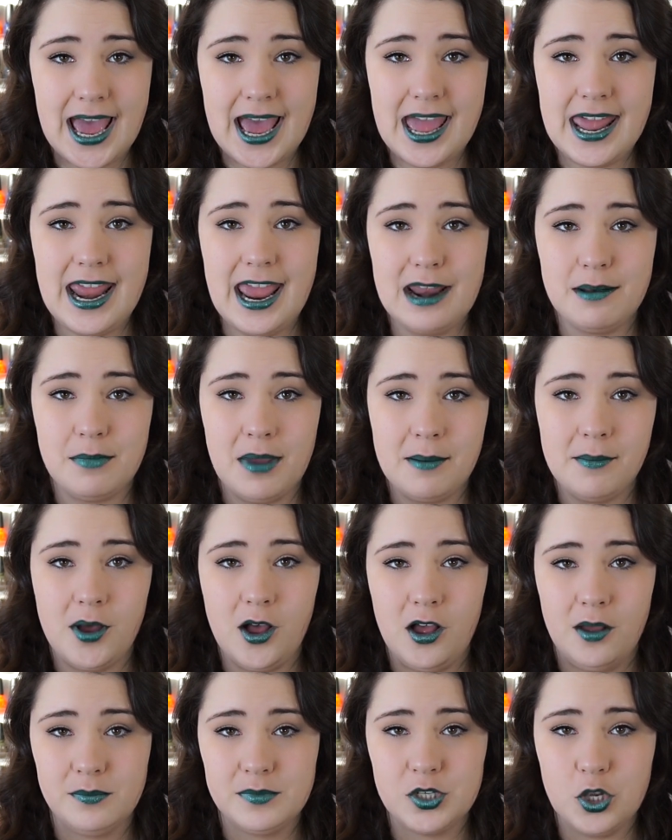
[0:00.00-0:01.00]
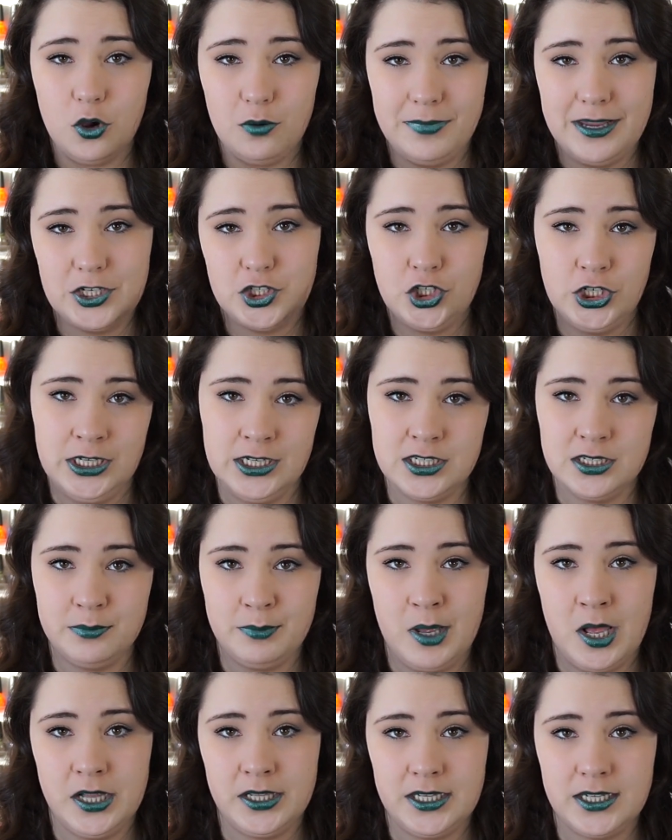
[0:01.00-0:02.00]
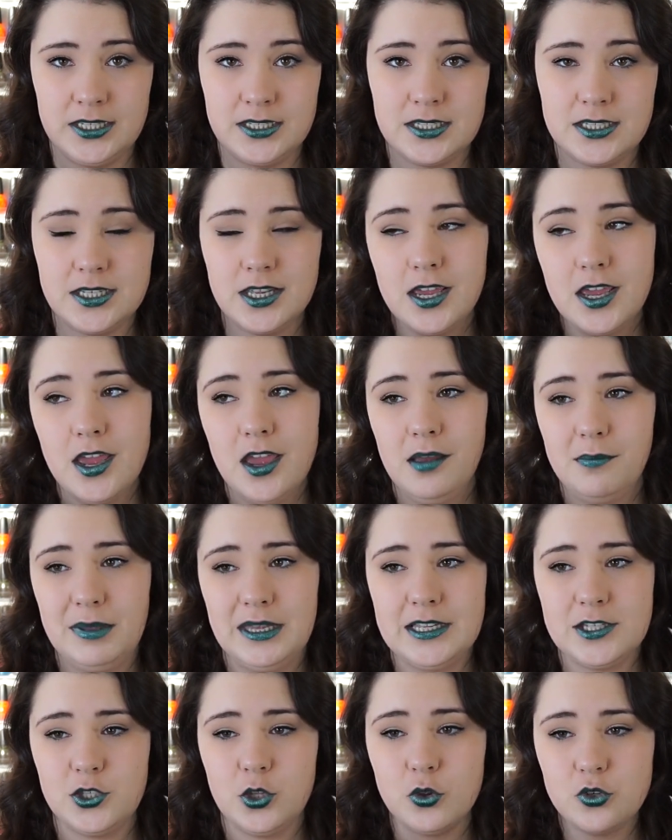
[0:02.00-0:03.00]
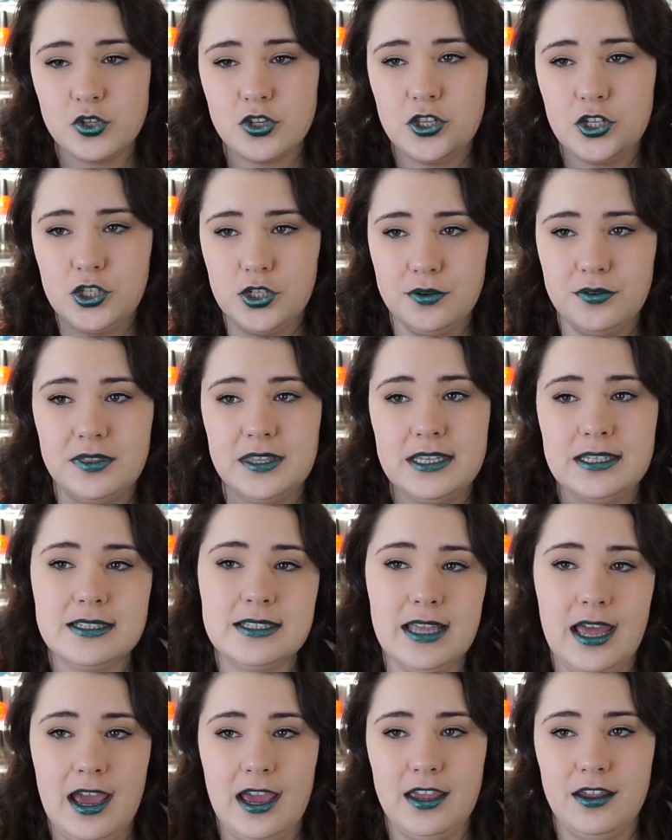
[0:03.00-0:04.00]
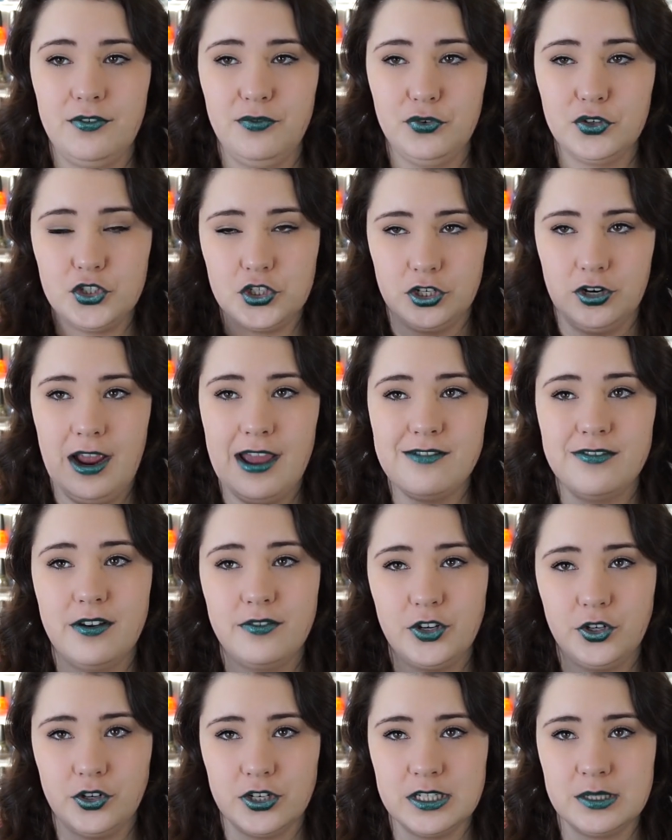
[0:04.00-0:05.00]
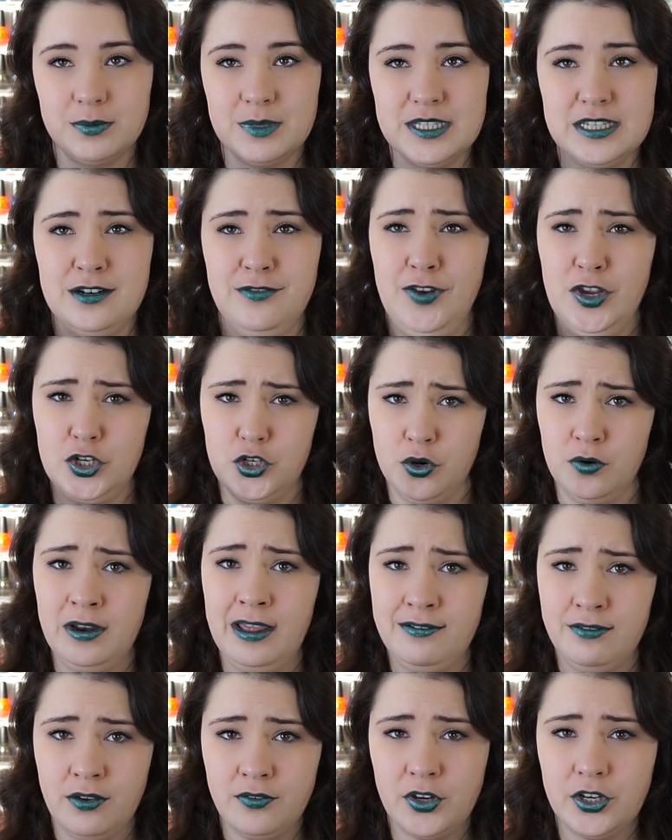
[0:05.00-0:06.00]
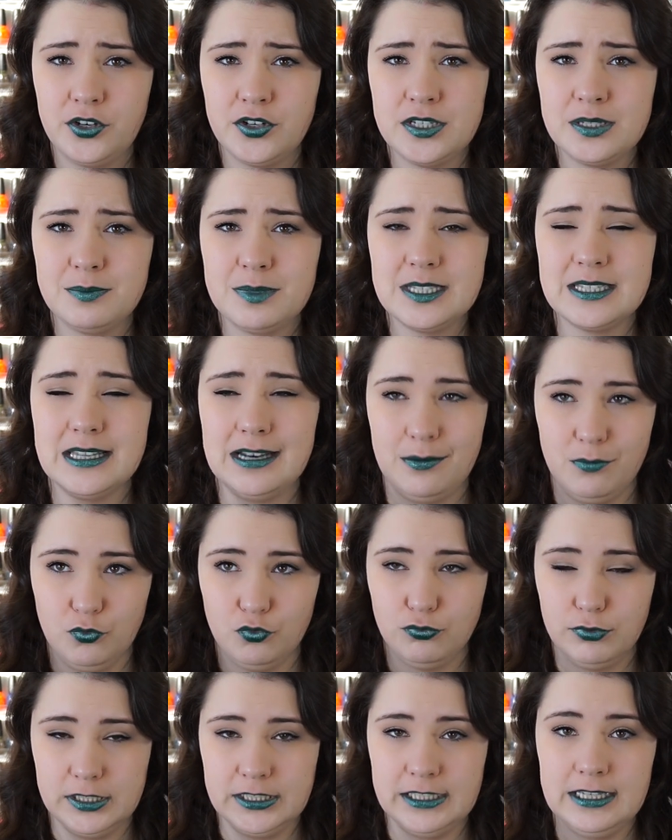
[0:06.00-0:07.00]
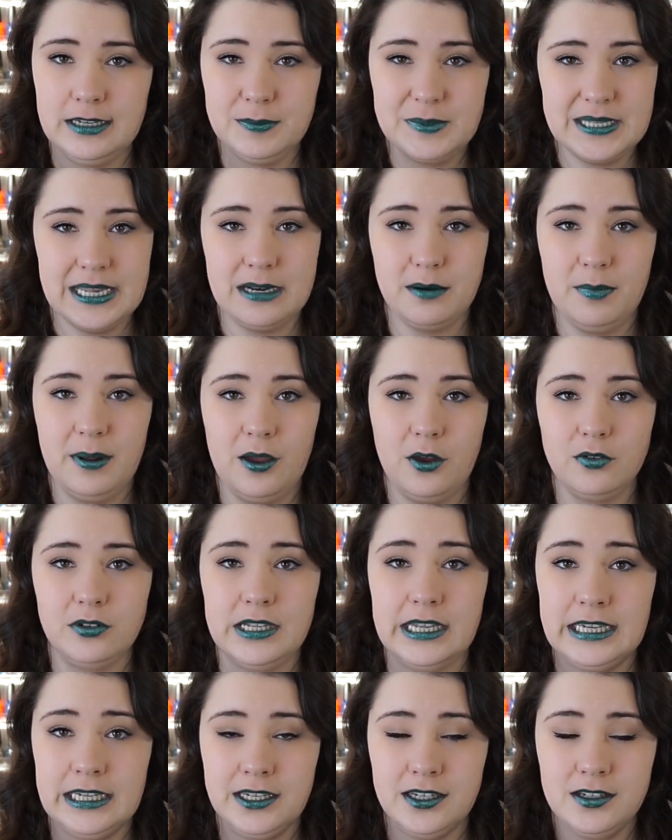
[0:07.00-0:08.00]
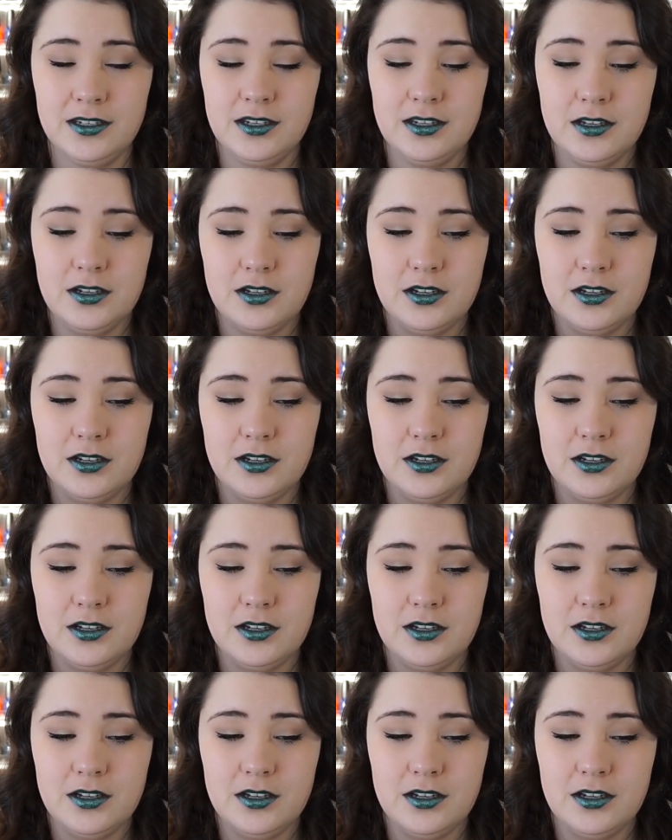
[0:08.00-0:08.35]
that and my mom's homemade chicken tamales because those are the two things I for sure have every Christmas and if I don't have every Christmas then I'm really upset about like